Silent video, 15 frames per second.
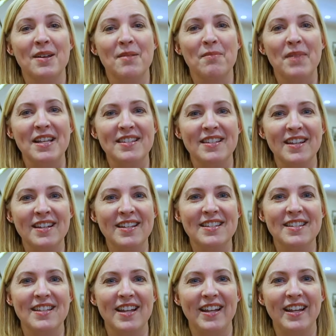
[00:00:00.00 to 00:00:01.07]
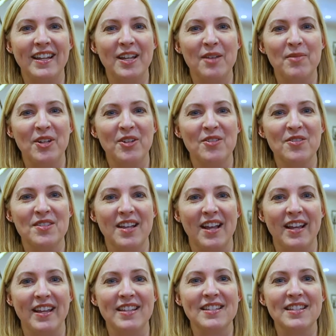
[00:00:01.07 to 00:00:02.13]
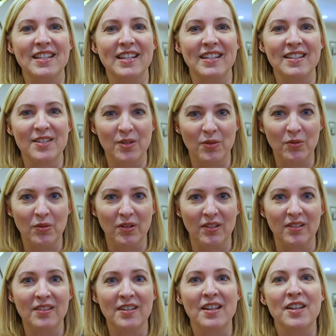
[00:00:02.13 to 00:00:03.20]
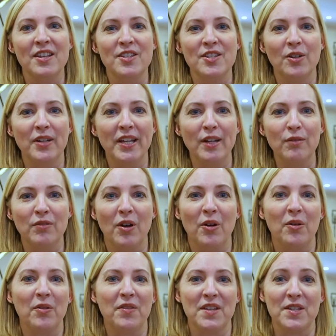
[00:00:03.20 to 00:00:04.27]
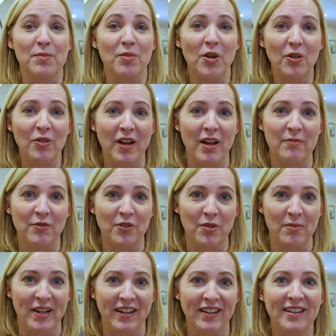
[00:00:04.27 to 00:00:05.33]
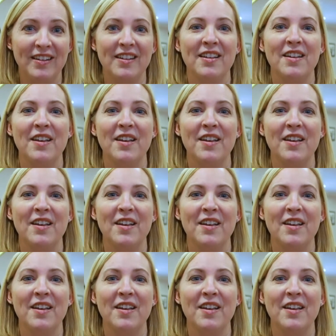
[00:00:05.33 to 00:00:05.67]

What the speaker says: My son is studying computer science in school, so he wrote this program for me,